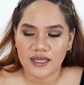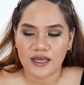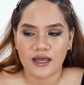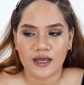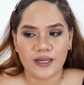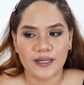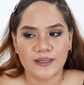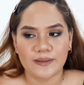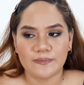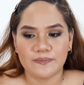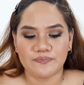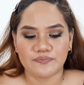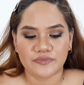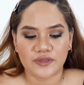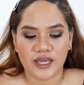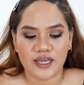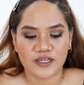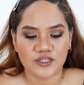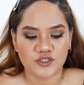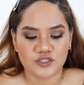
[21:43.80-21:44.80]

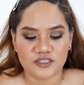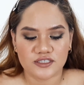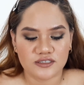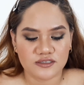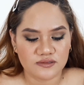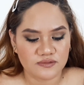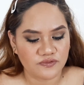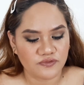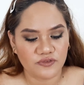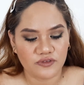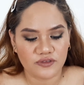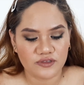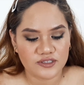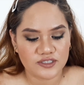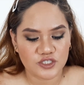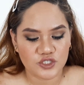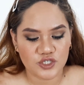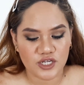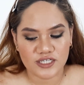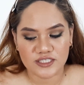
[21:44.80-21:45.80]
I just
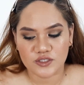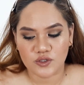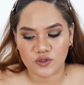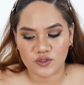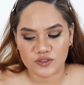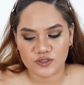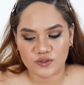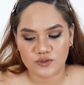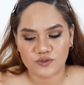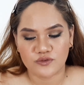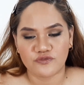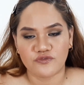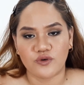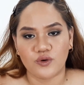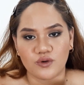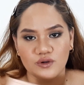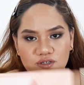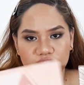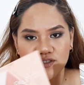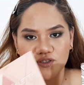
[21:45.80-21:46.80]
suggest also to
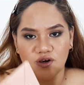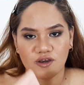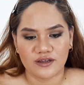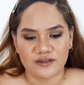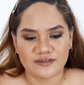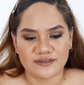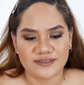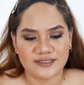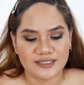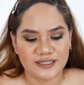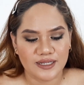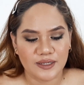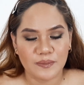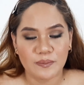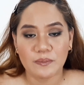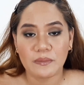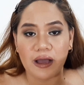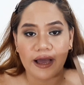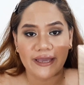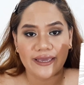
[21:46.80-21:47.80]
focus on
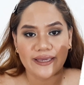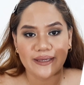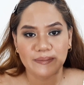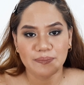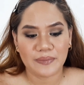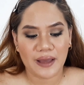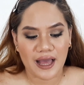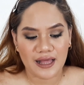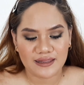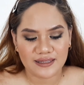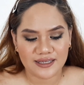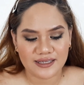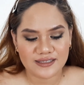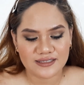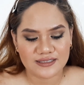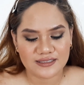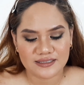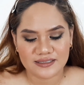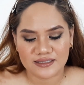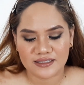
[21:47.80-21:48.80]
buying
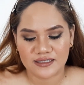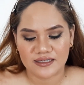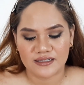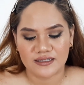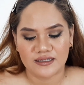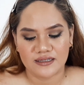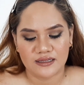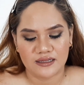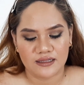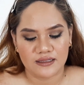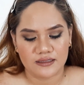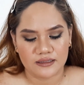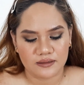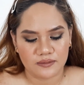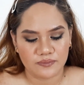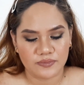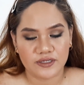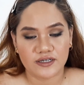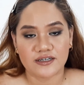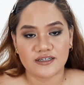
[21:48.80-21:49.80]
palettes
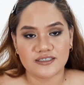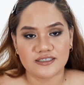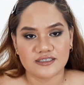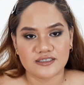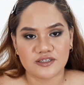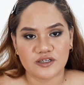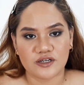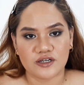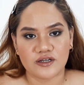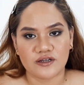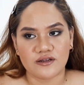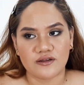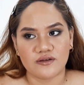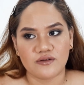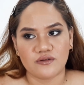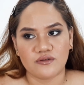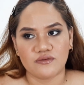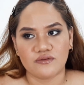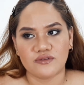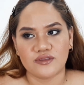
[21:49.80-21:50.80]
because they
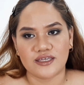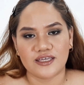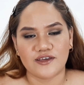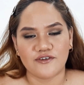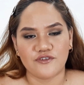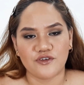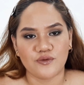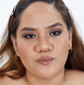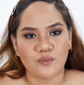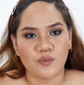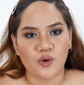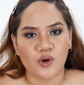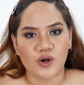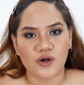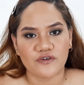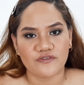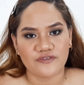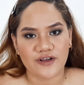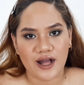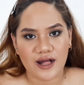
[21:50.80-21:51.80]
give you
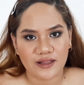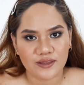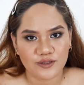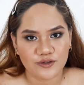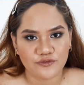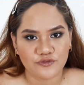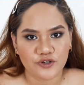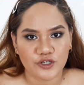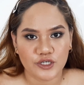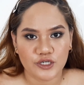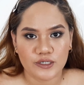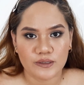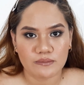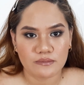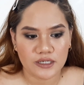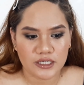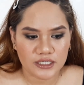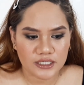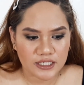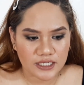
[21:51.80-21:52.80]
more value for your
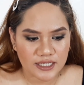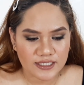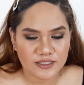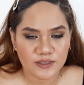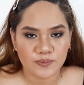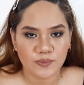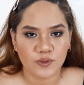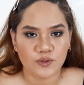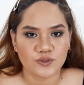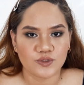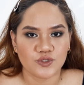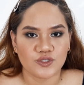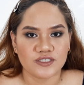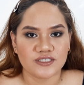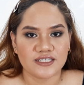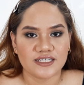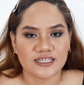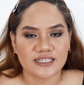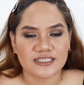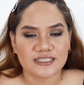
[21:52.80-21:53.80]
money as opposed to just
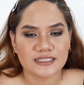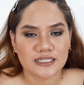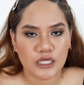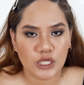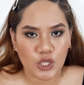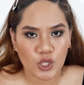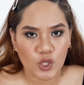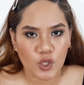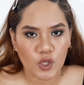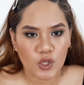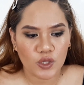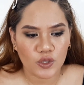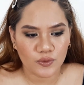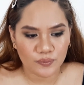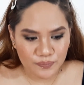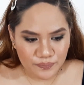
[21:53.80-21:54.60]
like a single